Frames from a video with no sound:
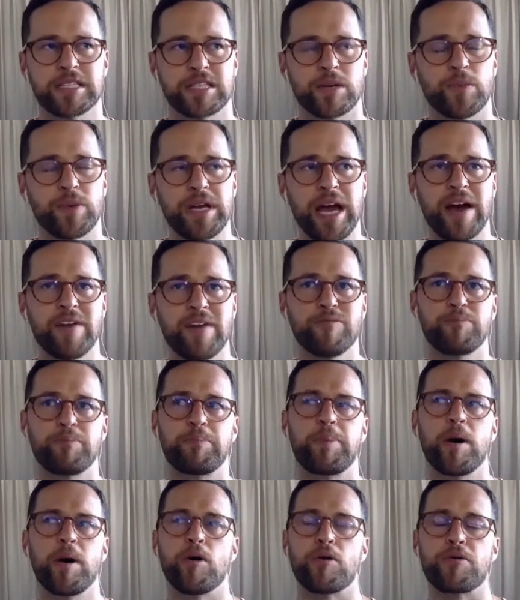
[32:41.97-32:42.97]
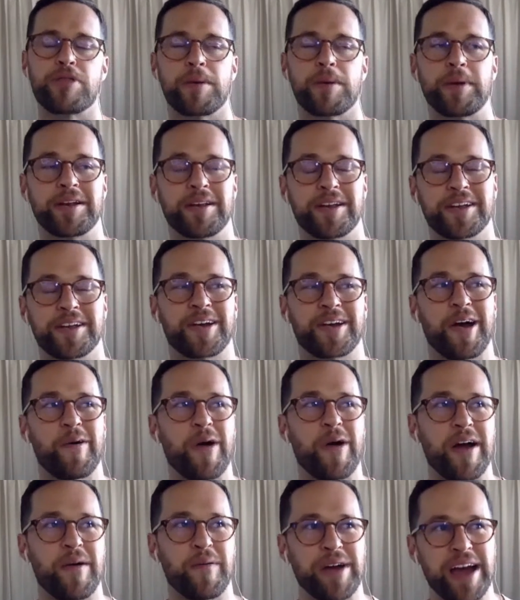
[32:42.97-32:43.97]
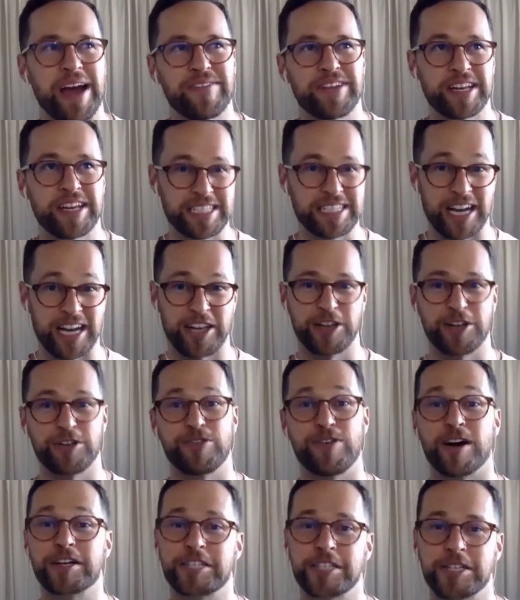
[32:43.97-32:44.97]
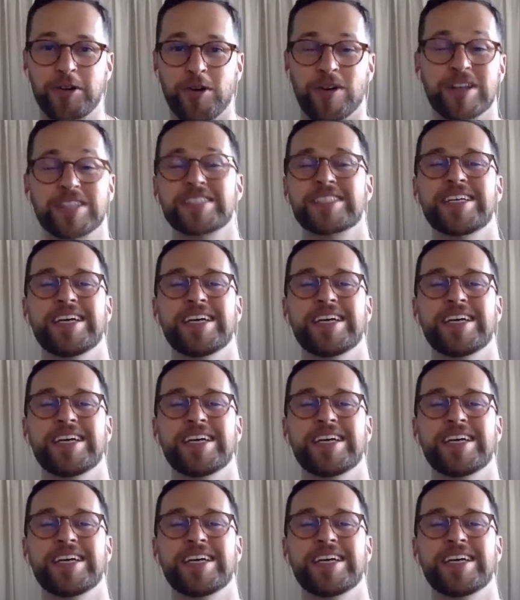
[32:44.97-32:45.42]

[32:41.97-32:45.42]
is, and we have both. I mean, we have an executive function course,